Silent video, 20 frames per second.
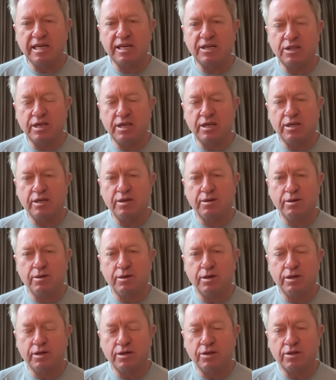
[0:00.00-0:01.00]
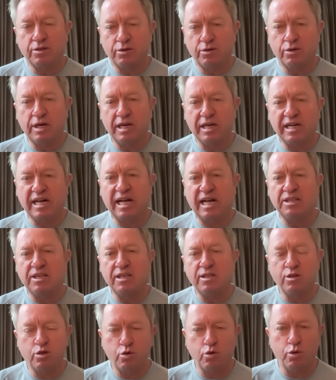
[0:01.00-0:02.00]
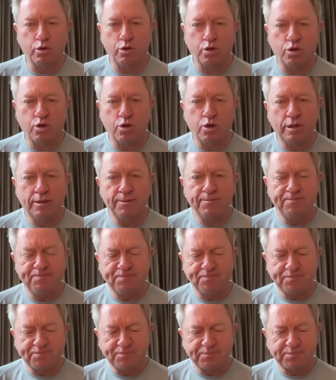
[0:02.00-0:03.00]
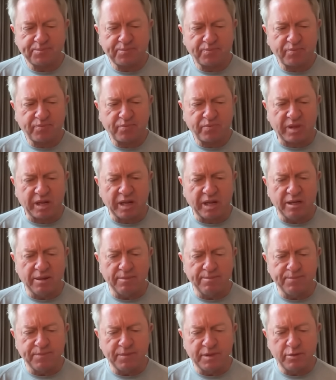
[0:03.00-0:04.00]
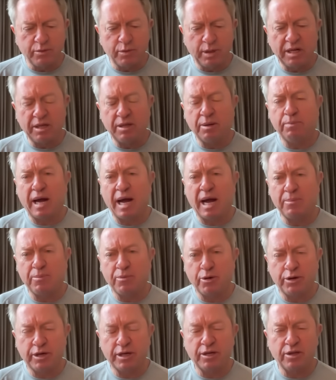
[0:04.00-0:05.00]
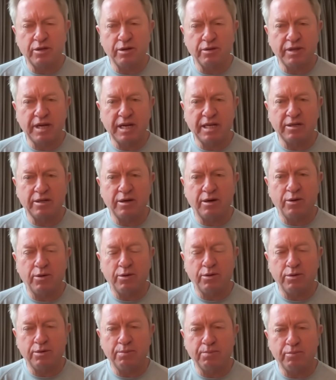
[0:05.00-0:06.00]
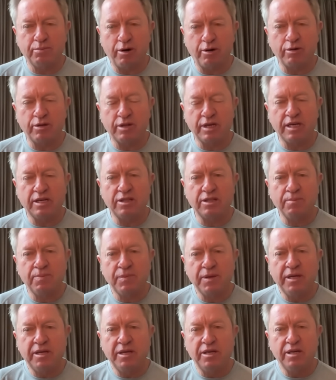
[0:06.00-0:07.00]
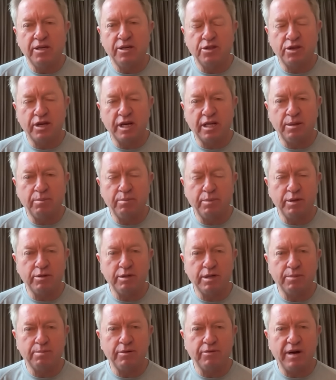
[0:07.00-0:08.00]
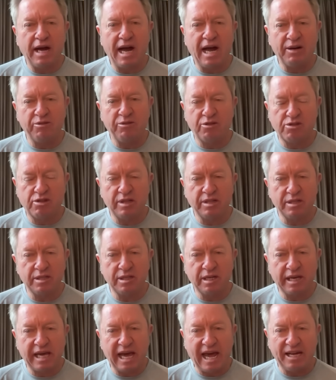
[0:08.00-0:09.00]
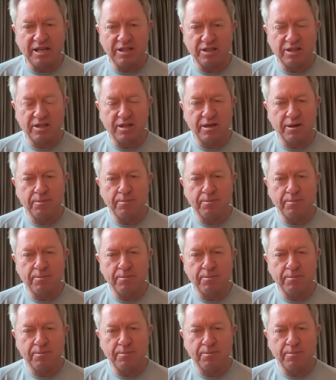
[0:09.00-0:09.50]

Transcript: actually is a cutting torch. One of the byproducts of that whole process is you get a buildup of hydrogen gas.